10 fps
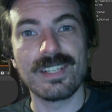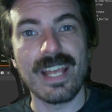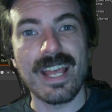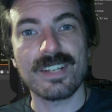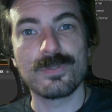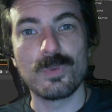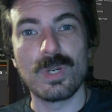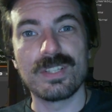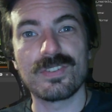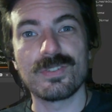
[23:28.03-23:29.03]
Act
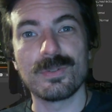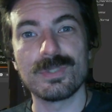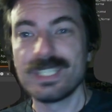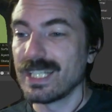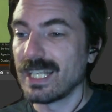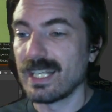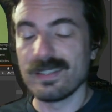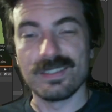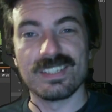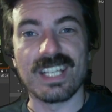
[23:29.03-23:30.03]
1's story,
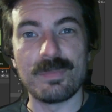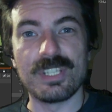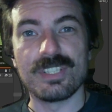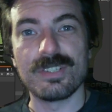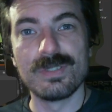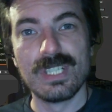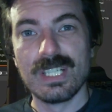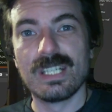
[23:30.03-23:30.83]
let me know.